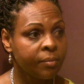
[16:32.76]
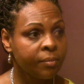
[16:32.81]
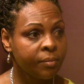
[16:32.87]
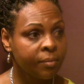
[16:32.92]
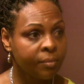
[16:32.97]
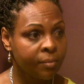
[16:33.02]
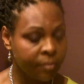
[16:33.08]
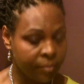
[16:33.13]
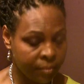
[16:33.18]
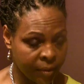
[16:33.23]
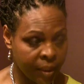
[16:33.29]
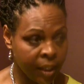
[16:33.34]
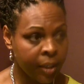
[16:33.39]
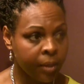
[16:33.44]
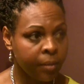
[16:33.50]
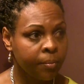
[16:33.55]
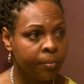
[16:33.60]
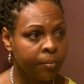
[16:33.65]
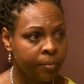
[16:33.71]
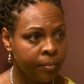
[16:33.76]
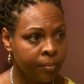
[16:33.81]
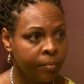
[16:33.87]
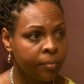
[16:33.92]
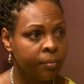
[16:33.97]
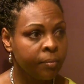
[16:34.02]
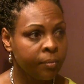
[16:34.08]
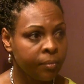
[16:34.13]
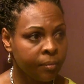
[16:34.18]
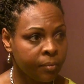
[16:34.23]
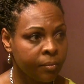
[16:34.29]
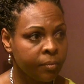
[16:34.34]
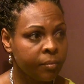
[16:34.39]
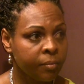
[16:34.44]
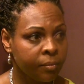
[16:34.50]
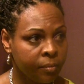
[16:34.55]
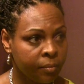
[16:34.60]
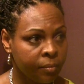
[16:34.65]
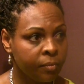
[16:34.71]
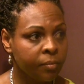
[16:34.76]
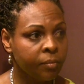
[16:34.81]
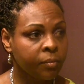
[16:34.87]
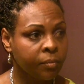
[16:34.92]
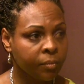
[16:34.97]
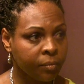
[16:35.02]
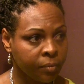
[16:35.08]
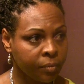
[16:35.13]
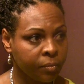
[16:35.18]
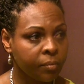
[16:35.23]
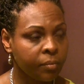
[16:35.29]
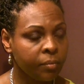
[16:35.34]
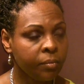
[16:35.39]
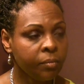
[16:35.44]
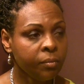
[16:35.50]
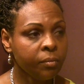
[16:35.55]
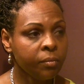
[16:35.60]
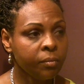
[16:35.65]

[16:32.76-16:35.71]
it. Yeah. Communication, whether it's non-verbal or